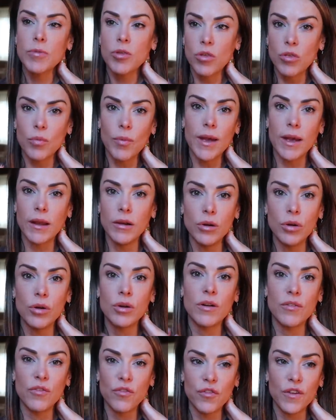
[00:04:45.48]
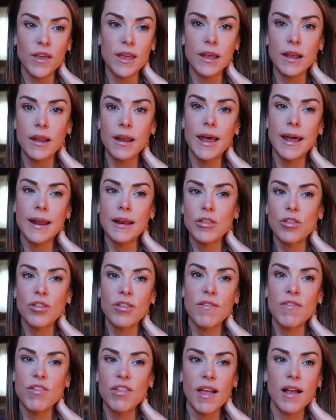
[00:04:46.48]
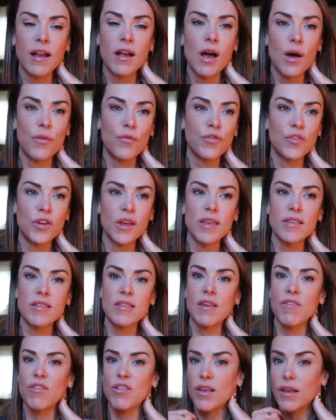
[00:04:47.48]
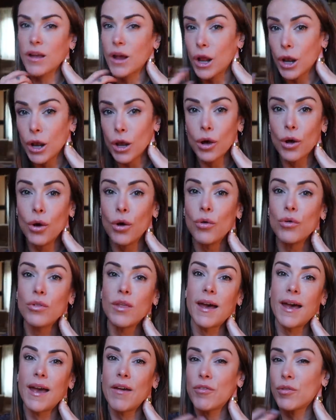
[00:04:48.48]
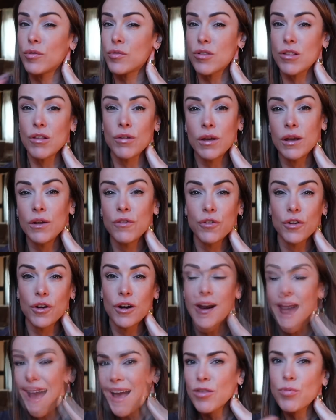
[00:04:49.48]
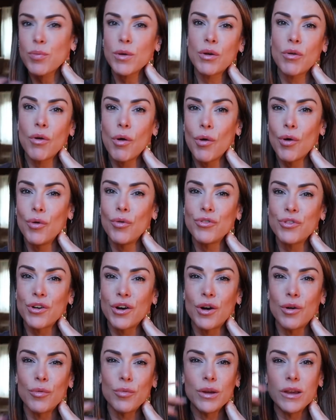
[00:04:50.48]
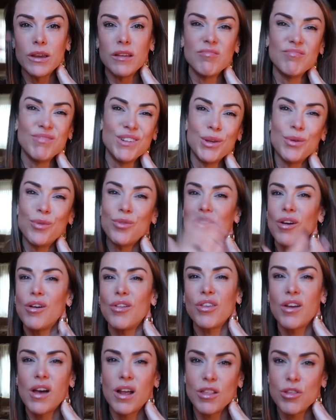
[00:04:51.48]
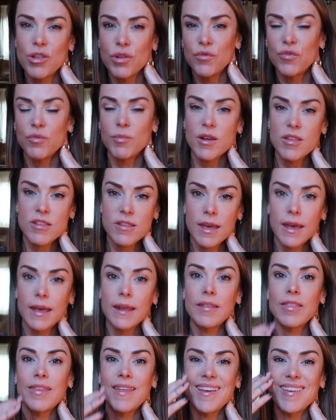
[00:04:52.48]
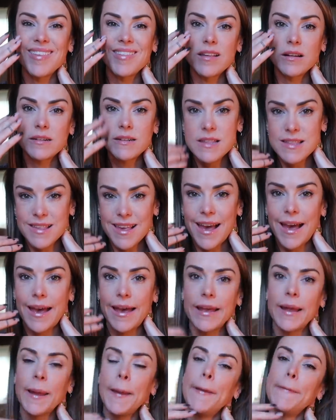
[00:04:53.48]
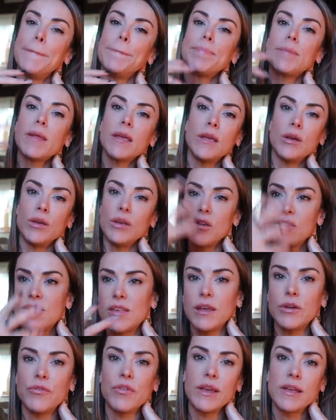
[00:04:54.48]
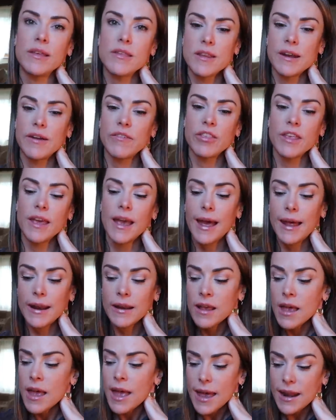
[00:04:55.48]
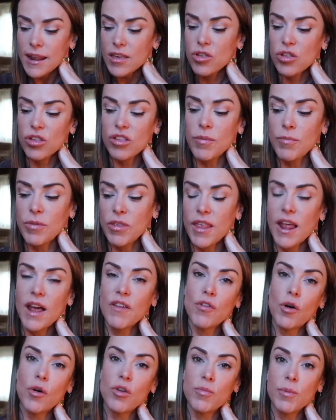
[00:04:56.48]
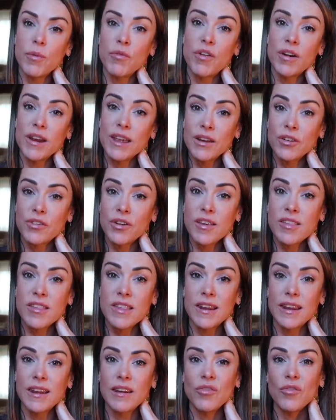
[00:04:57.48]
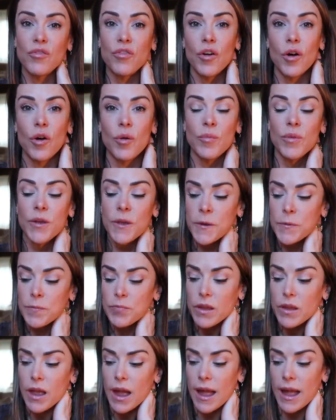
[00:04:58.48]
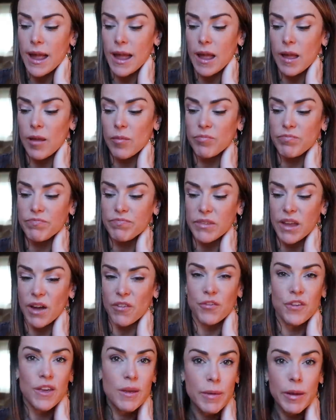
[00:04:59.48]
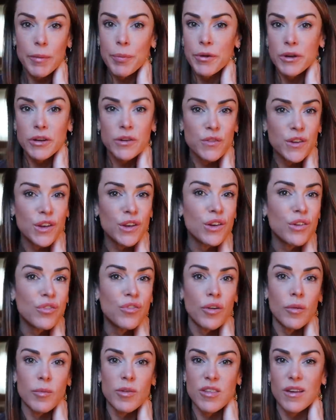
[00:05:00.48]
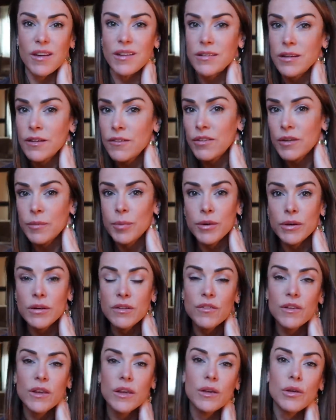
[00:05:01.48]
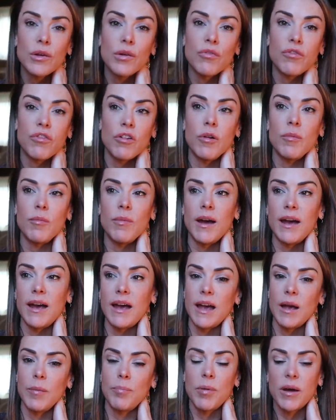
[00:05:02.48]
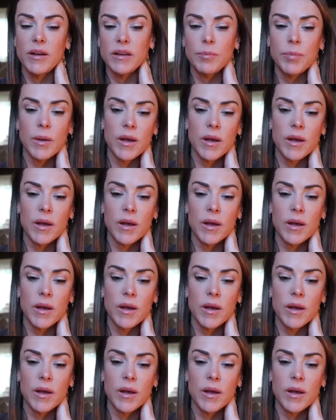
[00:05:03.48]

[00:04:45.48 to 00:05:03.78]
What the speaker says: to the way I look and feel. And it just gives you that confidence, gives you that glow that everyone's looking for. As we grow older, we lose all the collagen from our skin, things start to sag. You know, you're seeing wrinkles and everything, and it is just something that I've always been very interested in, from a female point of view, from a scientific point of view, from a body